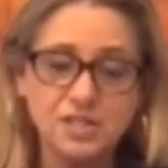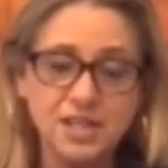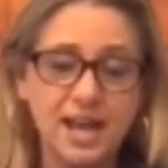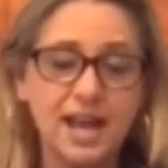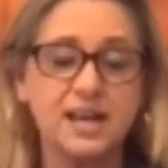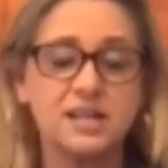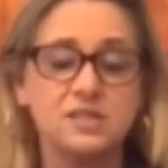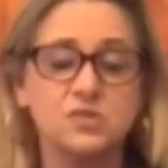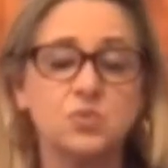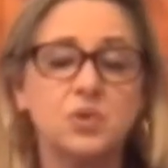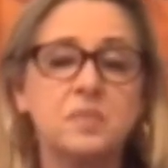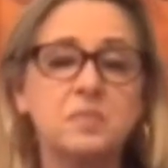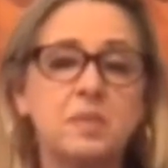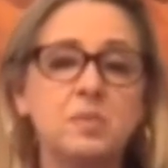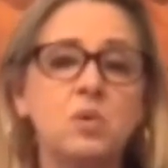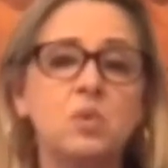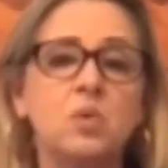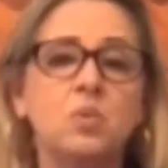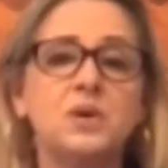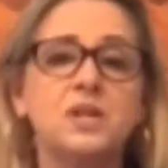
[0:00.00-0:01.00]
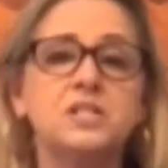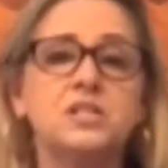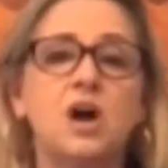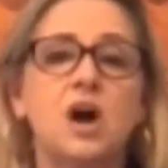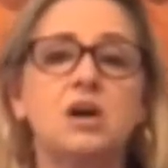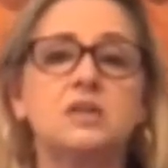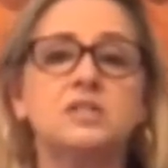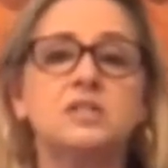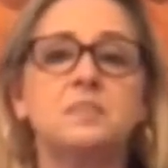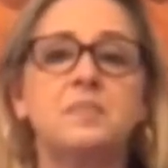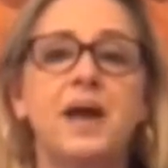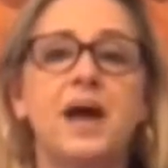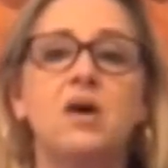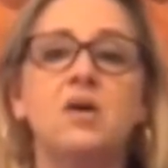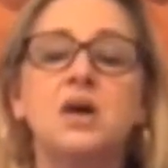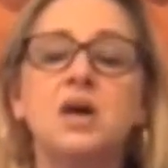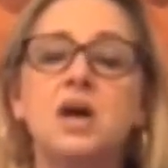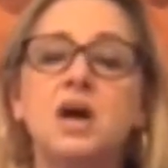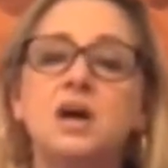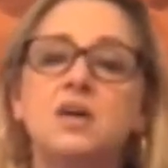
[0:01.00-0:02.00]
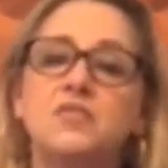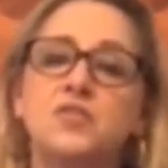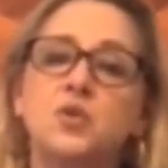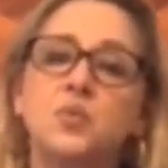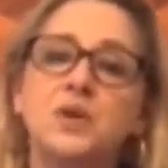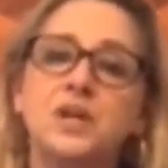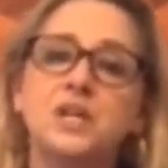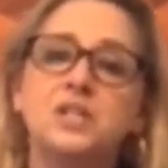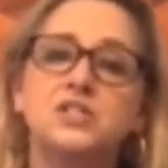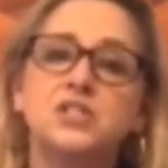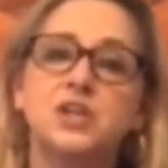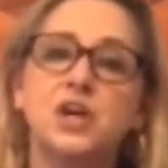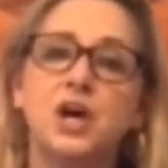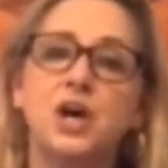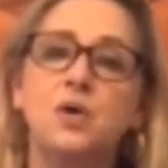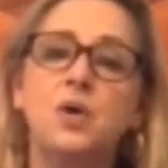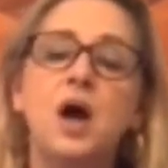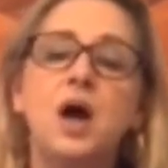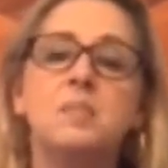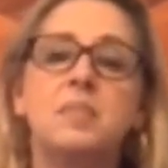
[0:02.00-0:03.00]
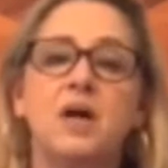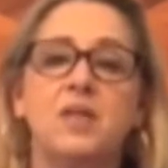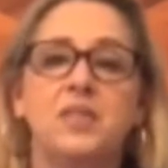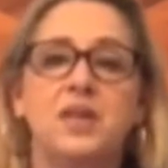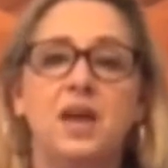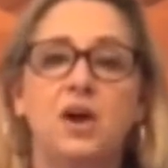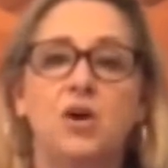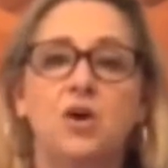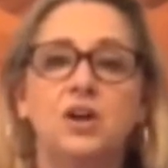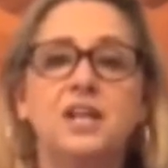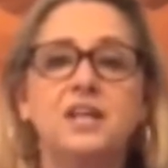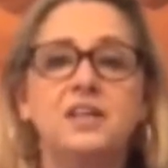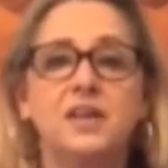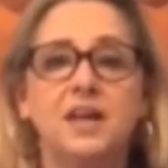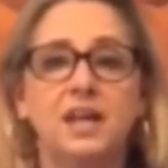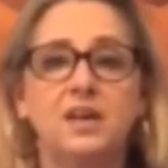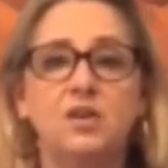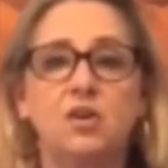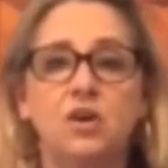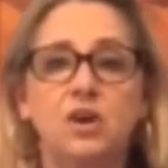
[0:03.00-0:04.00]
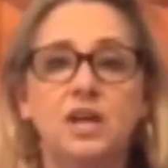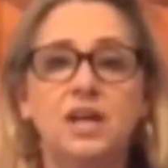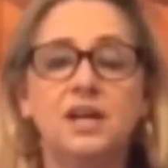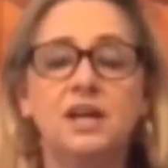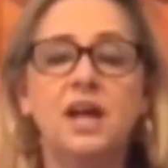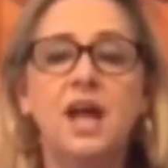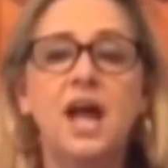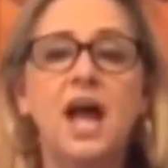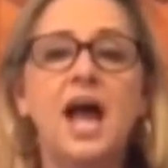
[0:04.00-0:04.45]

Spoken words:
Yes, remember when we talked about a few weeks ago about the Arctic and Antarctic,